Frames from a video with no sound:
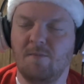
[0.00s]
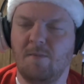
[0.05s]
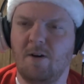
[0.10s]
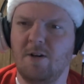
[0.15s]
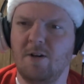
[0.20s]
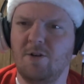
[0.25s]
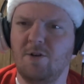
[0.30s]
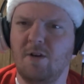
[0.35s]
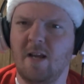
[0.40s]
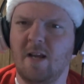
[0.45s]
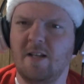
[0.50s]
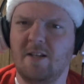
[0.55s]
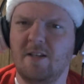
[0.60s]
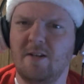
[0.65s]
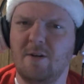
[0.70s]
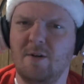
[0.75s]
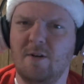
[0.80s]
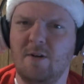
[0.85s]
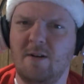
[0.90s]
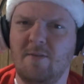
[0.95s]
get to
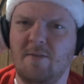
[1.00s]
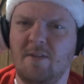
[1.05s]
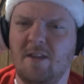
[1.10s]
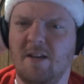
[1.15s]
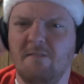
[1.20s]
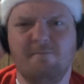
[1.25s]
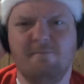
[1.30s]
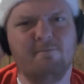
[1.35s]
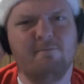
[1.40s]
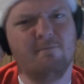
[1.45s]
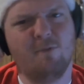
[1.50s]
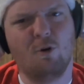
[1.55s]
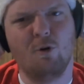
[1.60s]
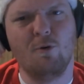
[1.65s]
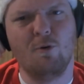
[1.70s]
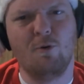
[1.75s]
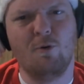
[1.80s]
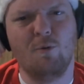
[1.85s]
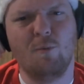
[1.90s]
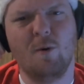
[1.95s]
you and everything, or
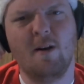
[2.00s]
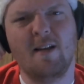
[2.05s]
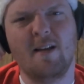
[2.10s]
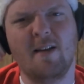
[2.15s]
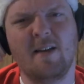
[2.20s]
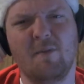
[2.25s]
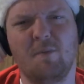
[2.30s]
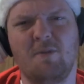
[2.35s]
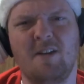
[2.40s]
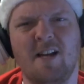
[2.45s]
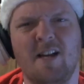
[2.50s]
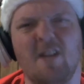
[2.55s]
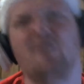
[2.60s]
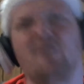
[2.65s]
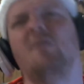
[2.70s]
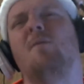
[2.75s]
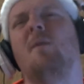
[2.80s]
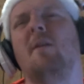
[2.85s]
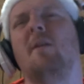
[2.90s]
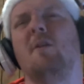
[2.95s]
you wanted to get from Santa,
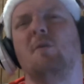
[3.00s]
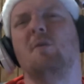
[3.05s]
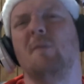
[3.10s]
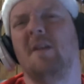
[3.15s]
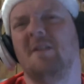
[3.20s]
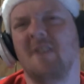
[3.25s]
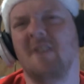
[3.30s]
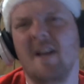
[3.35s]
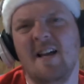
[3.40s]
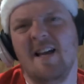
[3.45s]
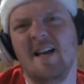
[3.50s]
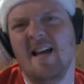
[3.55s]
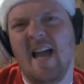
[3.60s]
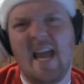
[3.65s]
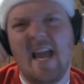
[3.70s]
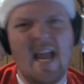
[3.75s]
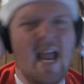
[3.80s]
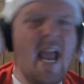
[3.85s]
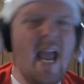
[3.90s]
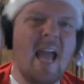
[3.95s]
one of those ways.
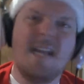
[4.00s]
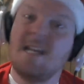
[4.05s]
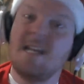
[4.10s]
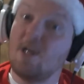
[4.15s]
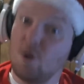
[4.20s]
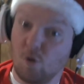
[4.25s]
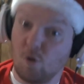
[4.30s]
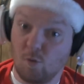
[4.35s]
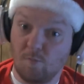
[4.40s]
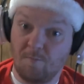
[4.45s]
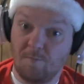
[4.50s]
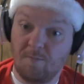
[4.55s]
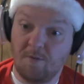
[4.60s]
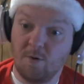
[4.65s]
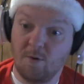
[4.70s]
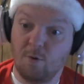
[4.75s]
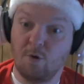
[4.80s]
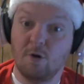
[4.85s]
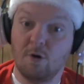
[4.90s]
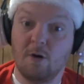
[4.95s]
Anywho,
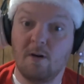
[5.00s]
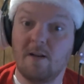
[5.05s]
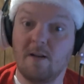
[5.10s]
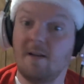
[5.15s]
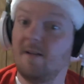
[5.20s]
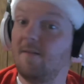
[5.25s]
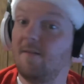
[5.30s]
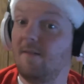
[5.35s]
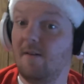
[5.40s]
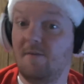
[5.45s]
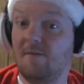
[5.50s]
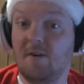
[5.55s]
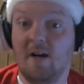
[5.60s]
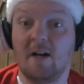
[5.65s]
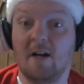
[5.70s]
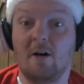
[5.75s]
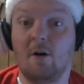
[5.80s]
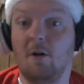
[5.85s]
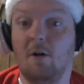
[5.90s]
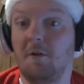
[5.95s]
or if you got
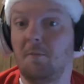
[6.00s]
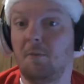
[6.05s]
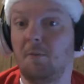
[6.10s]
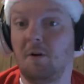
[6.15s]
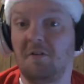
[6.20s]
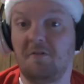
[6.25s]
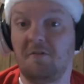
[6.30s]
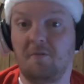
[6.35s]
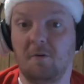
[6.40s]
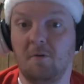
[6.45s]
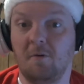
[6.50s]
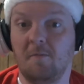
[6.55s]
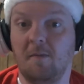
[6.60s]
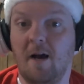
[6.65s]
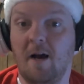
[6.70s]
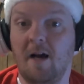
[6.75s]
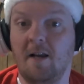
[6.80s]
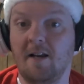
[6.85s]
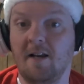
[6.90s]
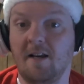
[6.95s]
all the presents from
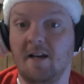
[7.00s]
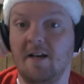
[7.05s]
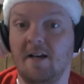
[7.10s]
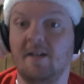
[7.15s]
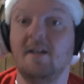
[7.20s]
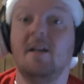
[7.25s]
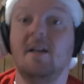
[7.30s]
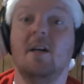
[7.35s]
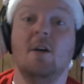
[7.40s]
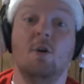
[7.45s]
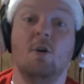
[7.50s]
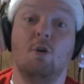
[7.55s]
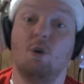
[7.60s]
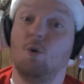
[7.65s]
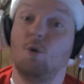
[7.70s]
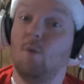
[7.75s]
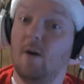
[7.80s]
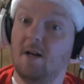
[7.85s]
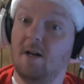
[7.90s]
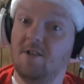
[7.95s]
Hanukkah or
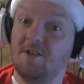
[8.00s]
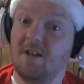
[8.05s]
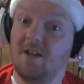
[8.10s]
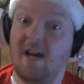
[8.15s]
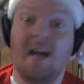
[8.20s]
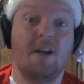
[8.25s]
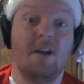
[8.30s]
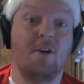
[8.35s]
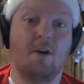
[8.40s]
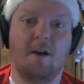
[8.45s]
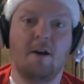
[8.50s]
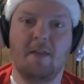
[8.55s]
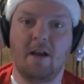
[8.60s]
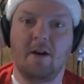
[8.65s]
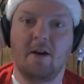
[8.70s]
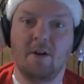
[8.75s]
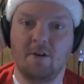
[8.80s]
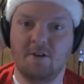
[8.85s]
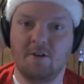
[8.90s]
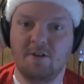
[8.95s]
Kwanzaa, I don't know how that
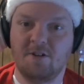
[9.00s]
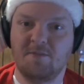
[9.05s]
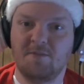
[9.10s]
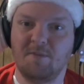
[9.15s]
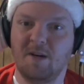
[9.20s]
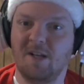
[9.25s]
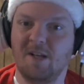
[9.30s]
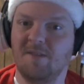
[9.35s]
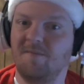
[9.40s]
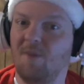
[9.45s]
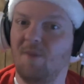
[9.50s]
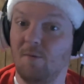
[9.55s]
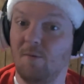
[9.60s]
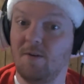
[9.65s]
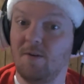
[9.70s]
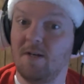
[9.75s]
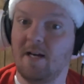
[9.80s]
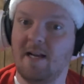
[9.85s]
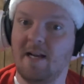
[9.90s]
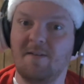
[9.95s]
goes, but hopefully
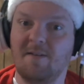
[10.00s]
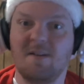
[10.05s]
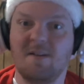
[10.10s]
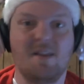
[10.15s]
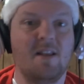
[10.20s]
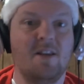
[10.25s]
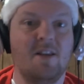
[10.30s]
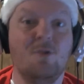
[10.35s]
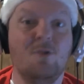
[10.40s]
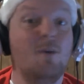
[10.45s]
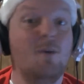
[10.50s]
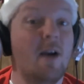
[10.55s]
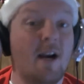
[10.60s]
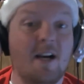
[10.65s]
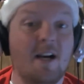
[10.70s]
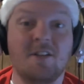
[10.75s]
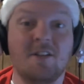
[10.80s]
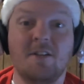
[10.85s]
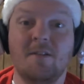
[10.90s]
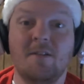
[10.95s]
you got everything that you
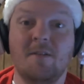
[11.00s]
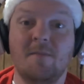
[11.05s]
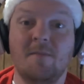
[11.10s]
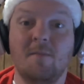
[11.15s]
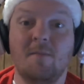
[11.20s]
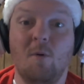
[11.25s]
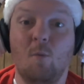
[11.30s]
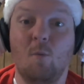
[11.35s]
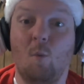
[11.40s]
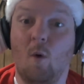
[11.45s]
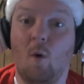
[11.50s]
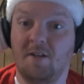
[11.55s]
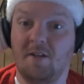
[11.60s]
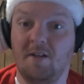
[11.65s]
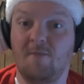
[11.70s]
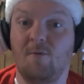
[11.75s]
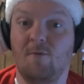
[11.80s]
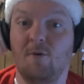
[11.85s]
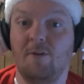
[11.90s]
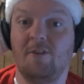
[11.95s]
guys wanted
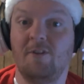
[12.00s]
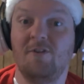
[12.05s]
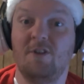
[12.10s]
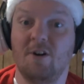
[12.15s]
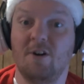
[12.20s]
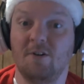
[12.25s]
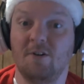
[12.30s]
for this year.